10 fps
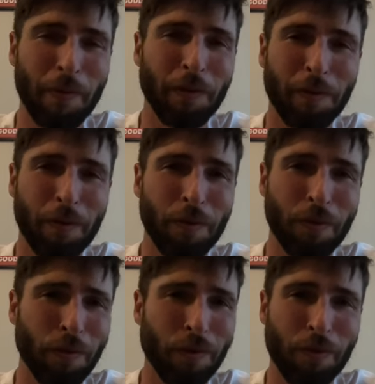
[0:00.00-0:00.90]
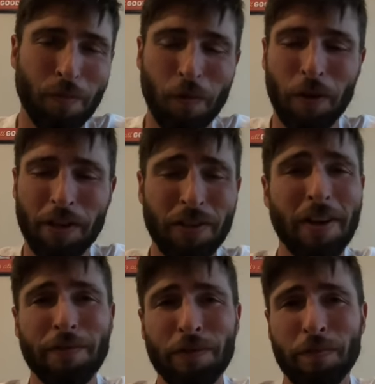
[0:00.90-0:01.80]
I'll order some more. I actually
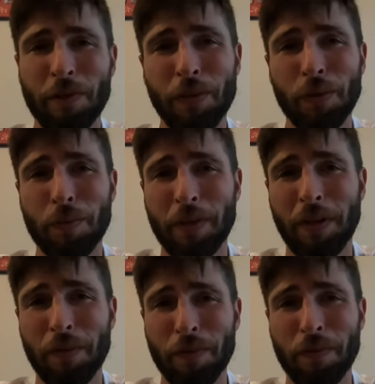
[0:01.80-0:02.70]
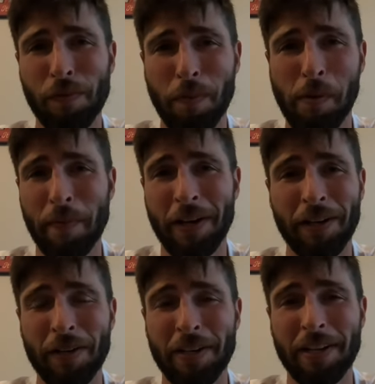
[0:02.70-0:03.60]
have some tubes I ordered from them, and I
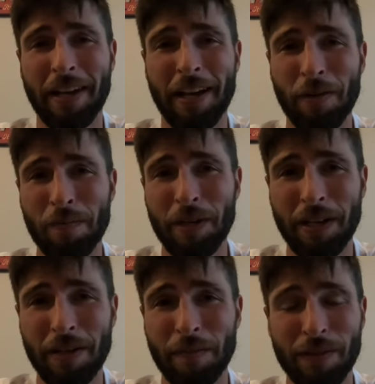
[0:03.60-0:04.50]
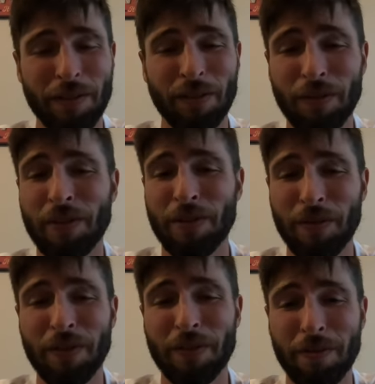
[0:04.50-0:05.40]
couldn't help but get them because they look so
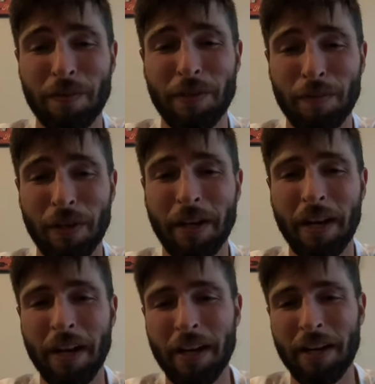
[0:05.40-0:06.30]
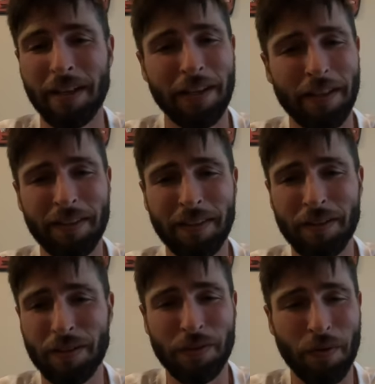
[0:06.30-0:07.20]
good to me. But yeah, I think
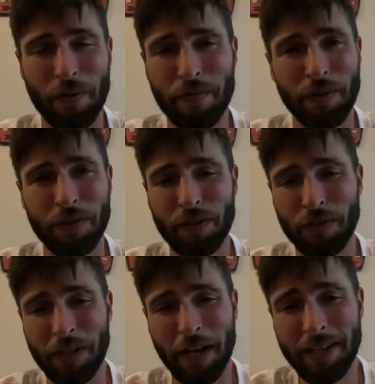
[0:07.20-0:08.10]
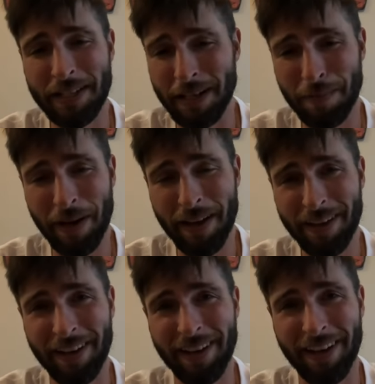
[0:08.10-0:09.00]
this is a great value too. It's an
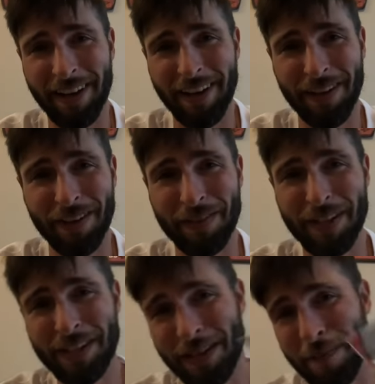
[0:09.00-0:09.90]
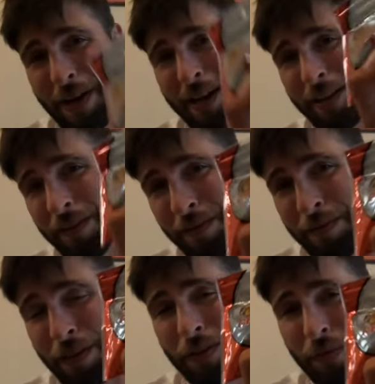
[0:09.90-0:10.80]
18-pack. 18-pack of
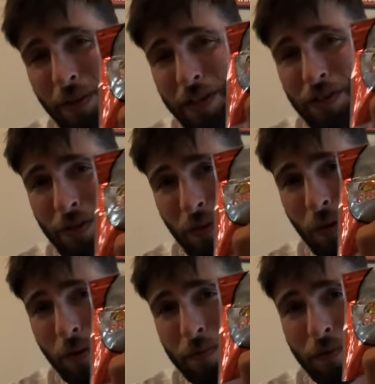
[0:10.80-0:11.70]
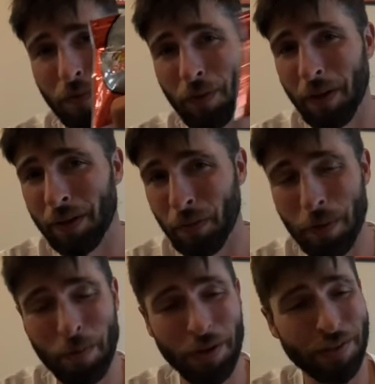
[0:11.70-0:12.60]
3-inch grubs for like
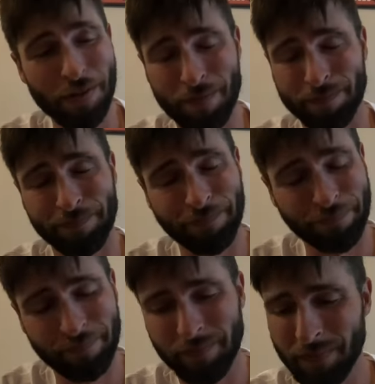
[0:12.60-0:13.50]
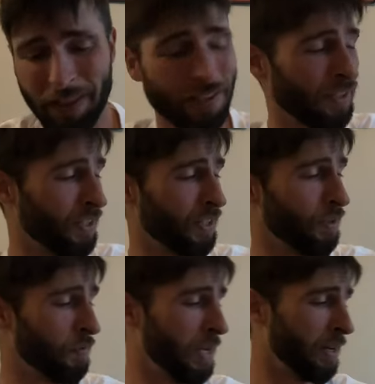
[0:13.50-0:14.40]
$3. That's a
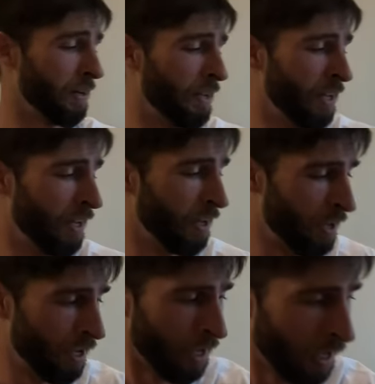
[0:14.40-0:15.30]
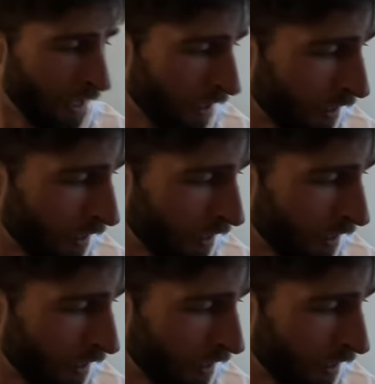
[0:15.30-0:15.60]
steal, man.